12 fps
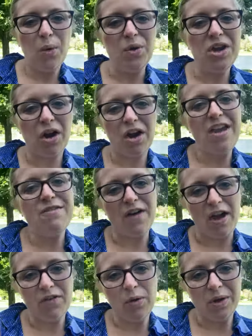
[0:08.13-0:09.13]
We are a
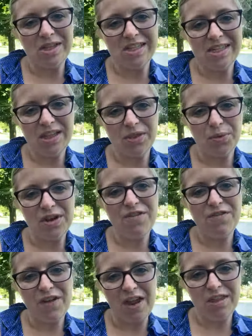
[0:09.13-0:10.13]
501c3
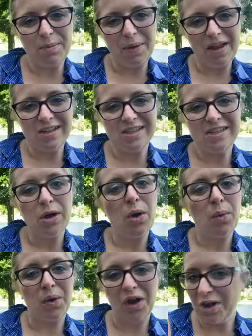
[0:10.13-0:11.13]
faith-based,
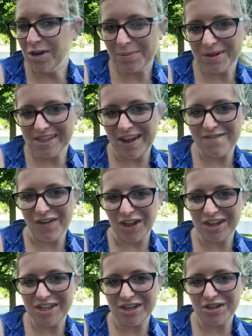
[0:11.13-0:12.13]
100%
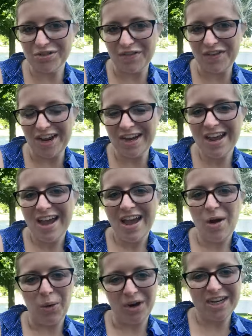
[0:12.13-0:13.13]
volunteer-driven
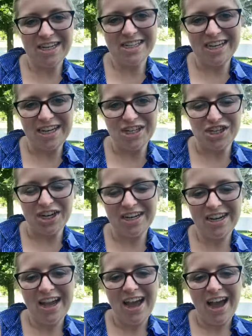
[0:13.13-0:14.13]
organization.